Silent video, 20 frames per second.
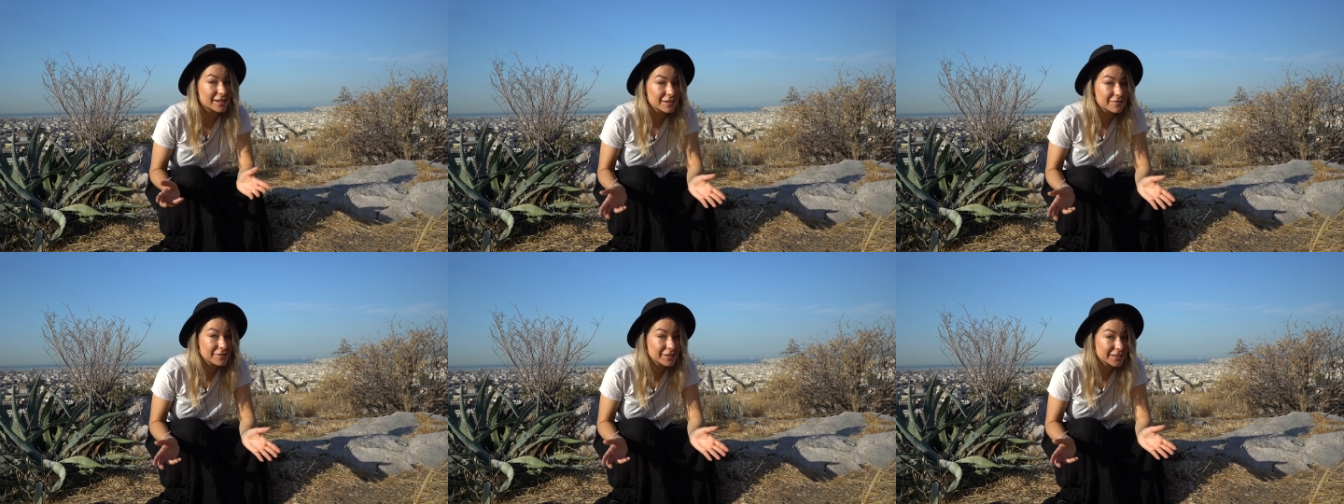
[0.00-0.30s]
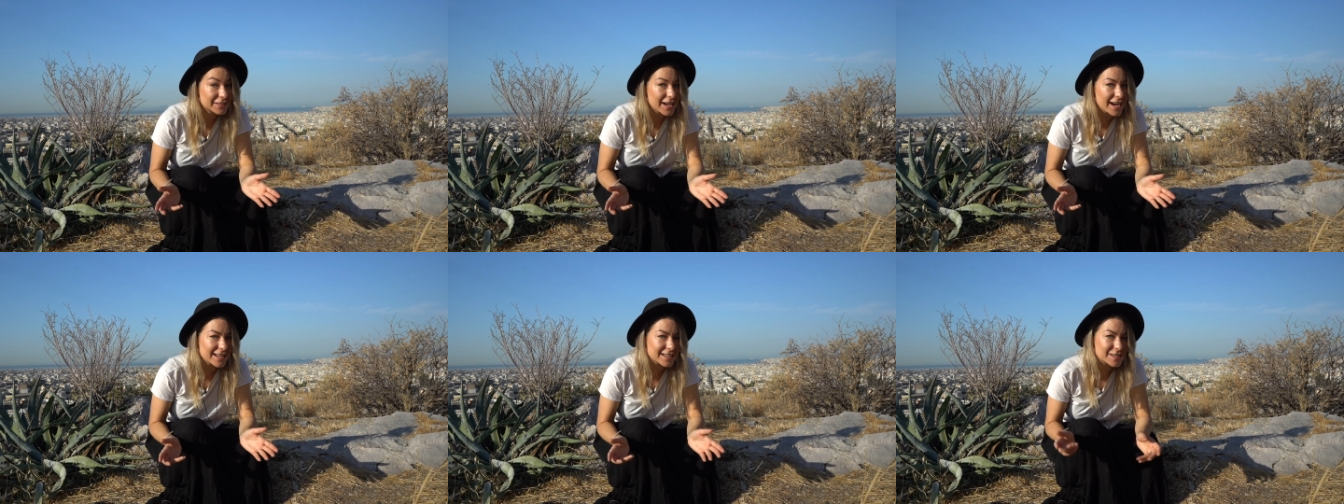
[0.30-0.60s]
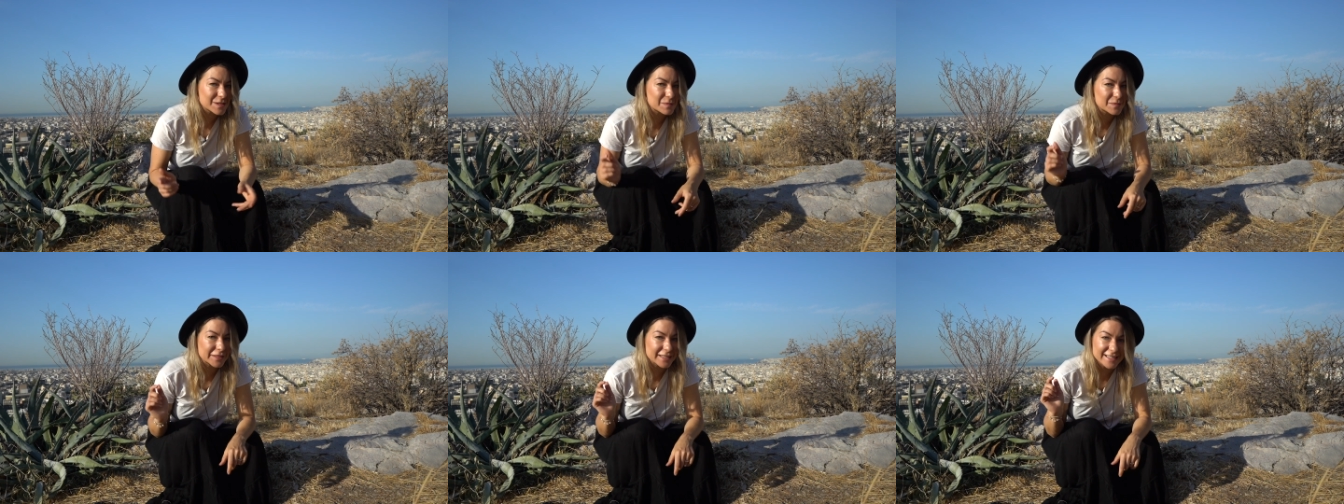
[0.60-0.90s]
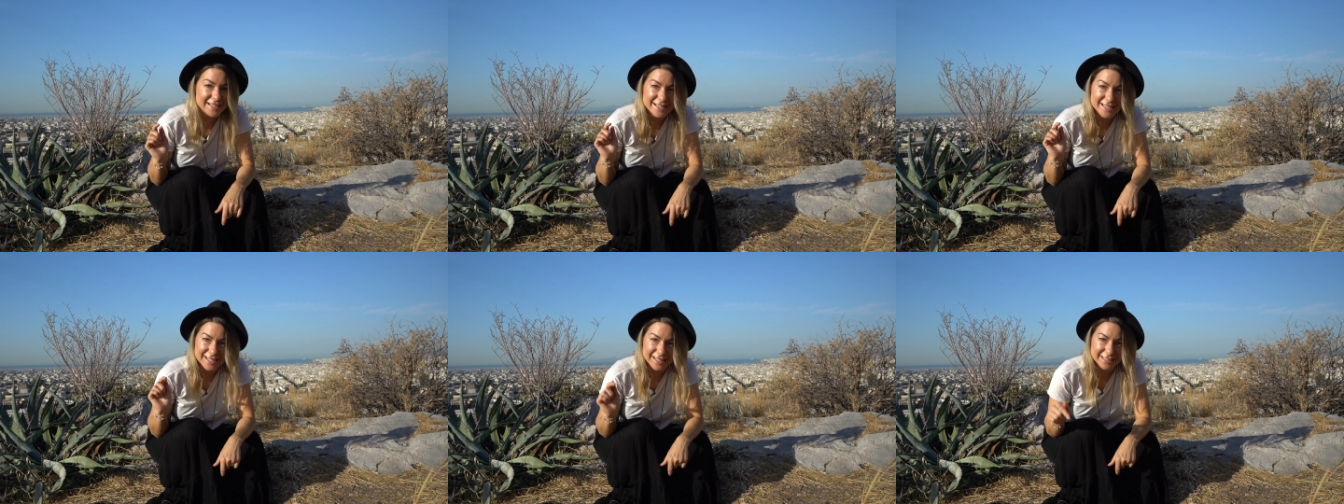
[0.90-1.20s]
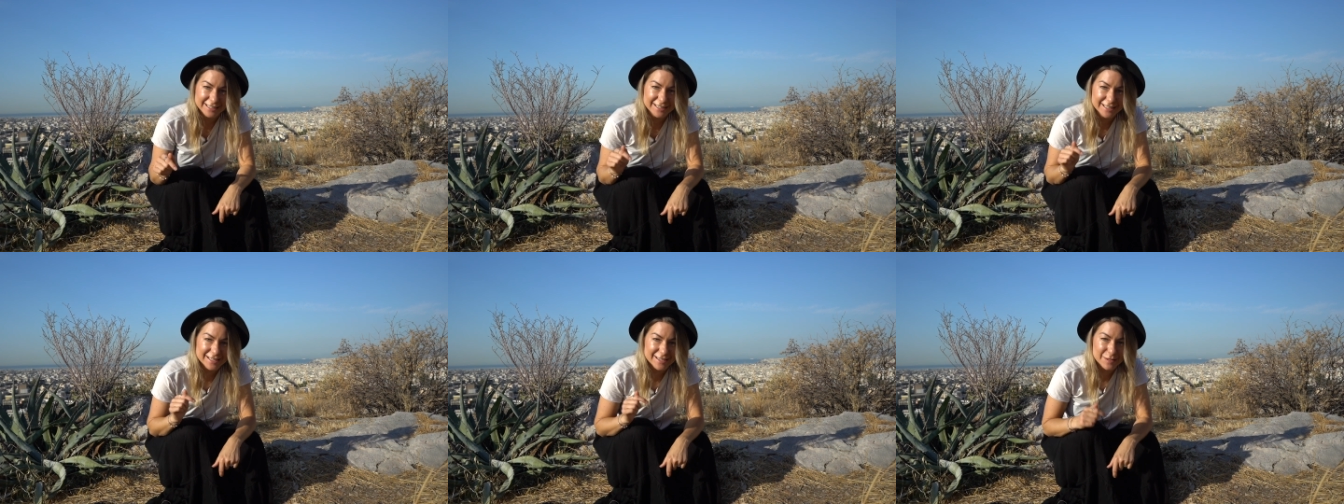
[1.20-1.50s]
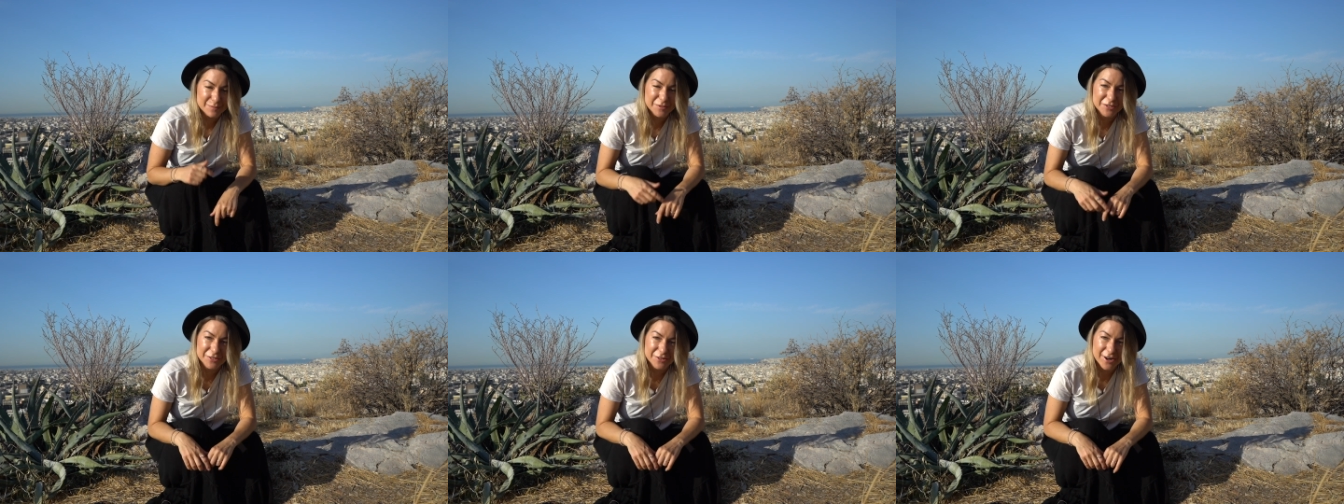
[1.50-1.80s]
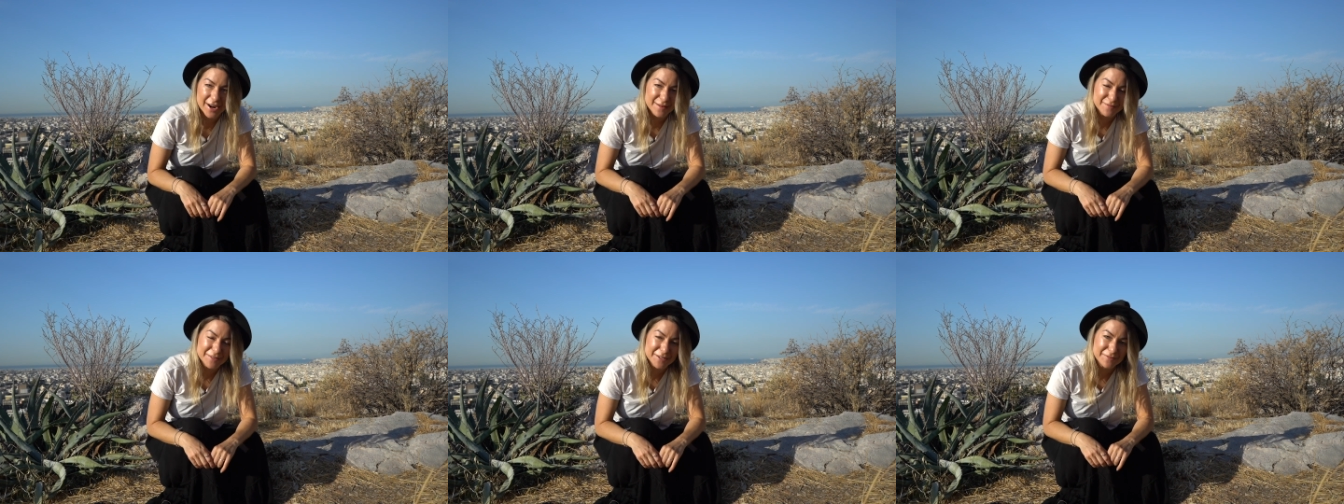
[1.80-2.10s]
If you liked it, please click
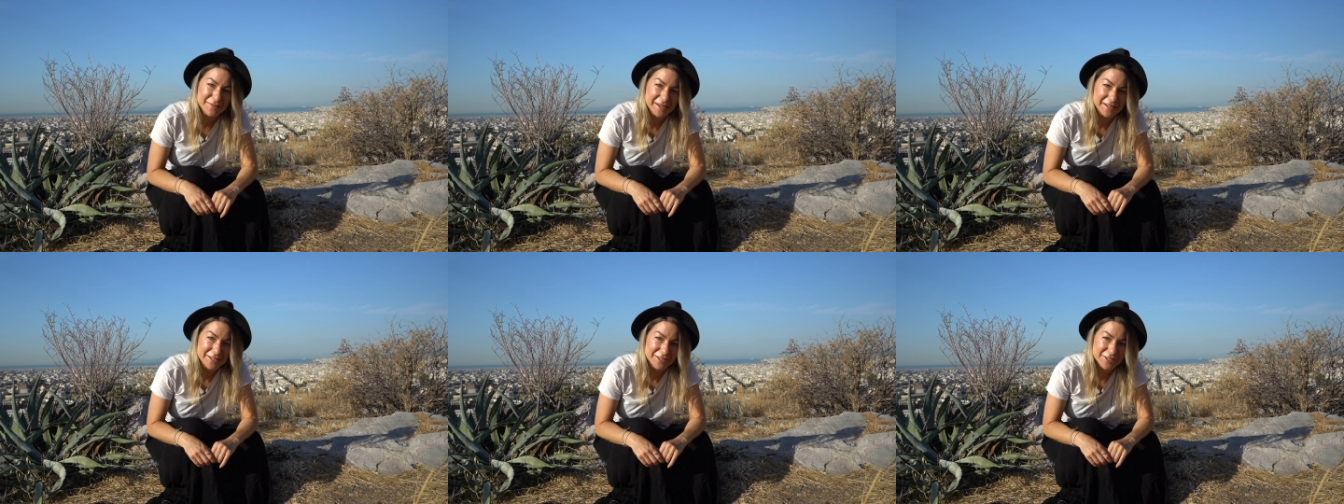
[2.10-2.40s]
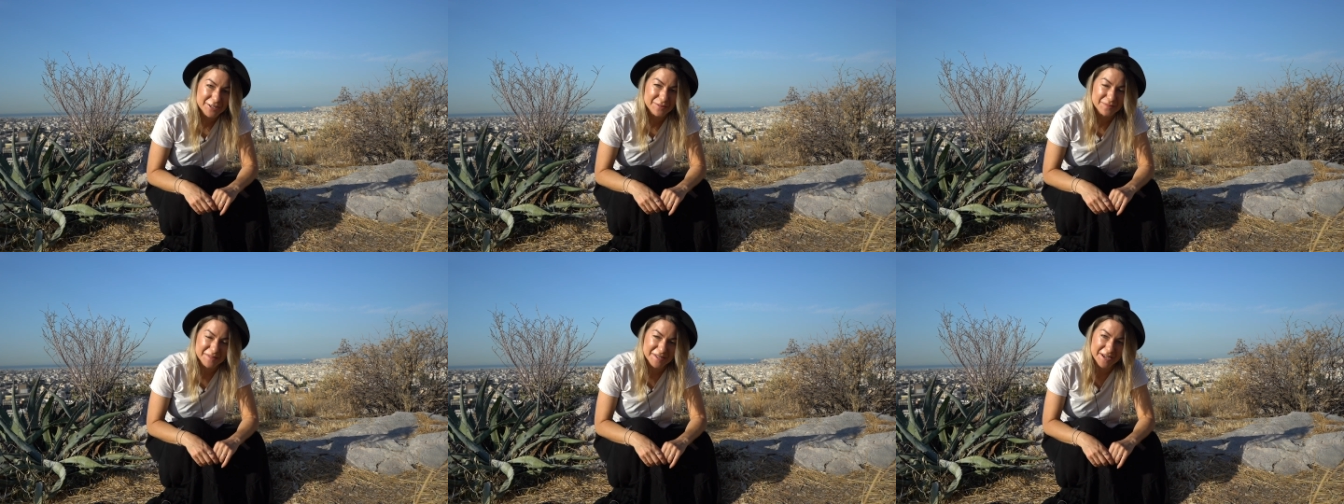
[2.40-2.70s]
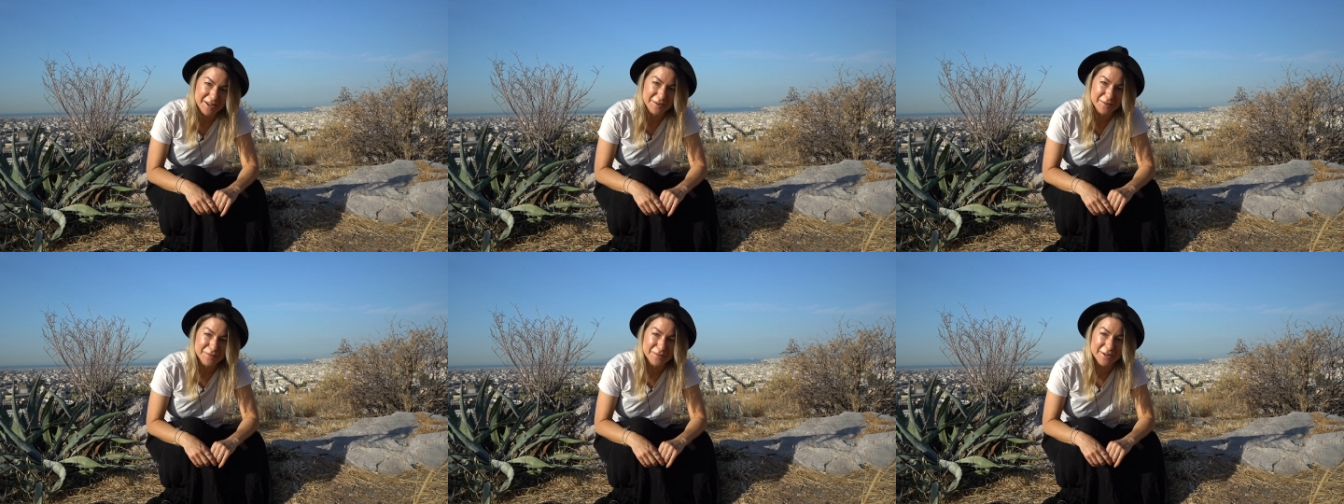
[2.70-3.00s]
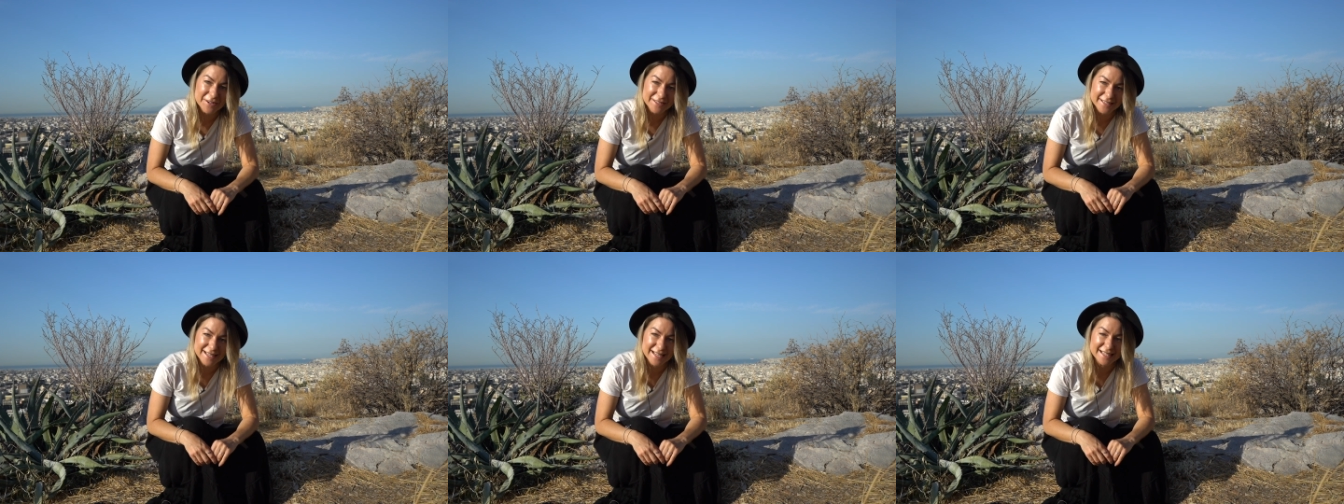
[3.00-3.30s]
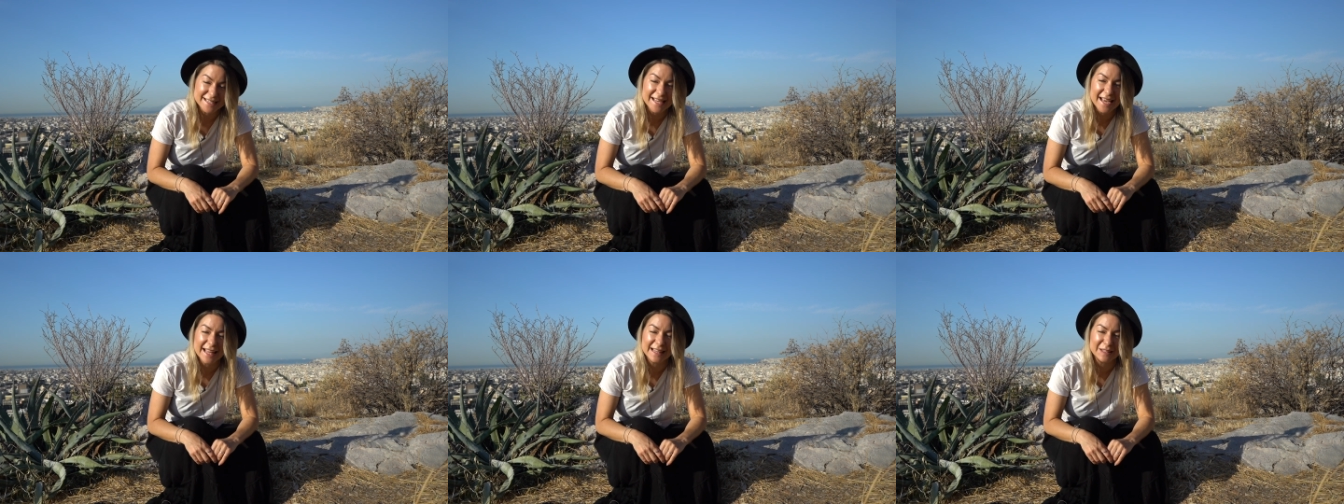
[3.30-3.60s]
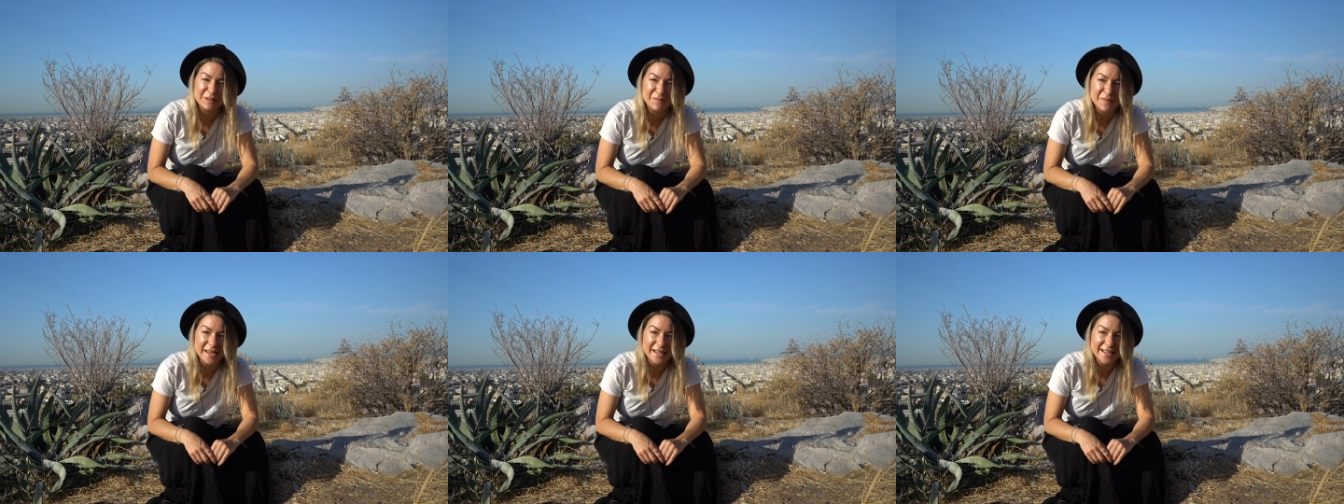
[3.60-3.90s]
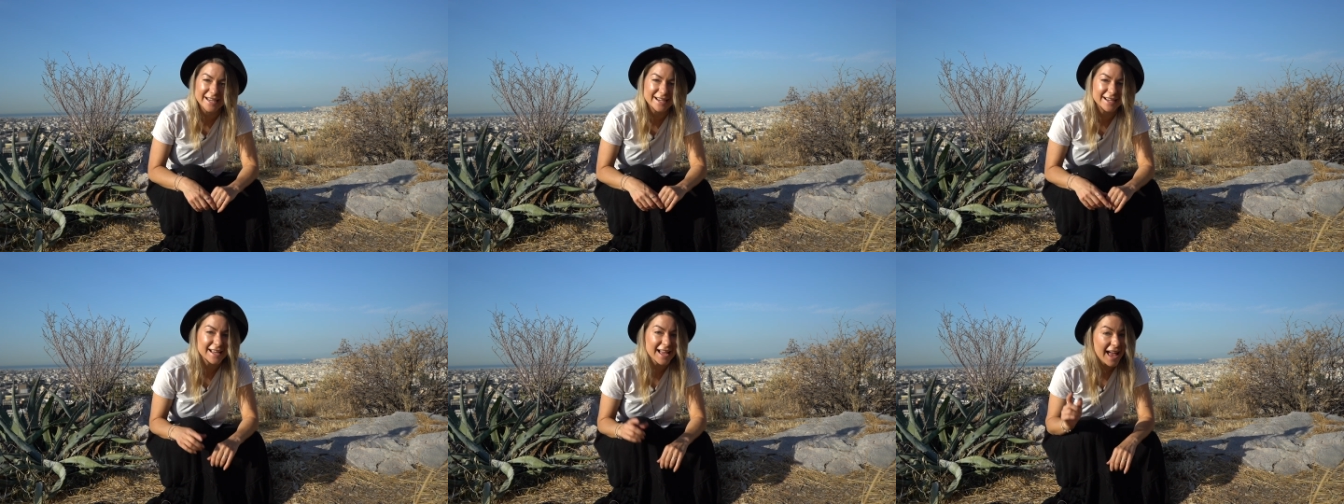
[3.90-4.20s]
subscribe to my YouTube channel, Roxanne Taylor
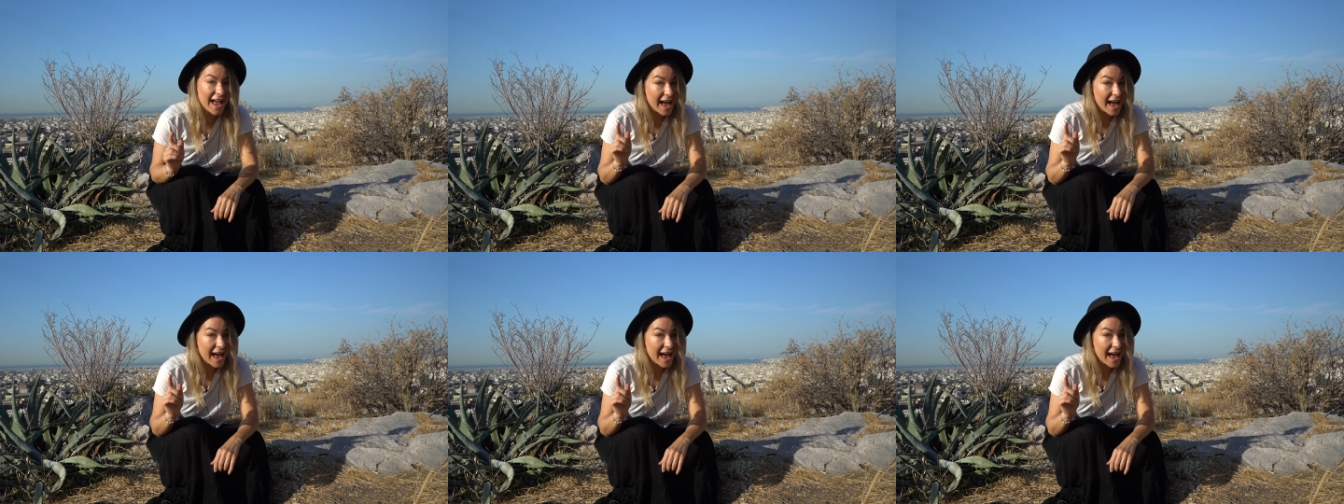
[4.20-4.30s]
Media,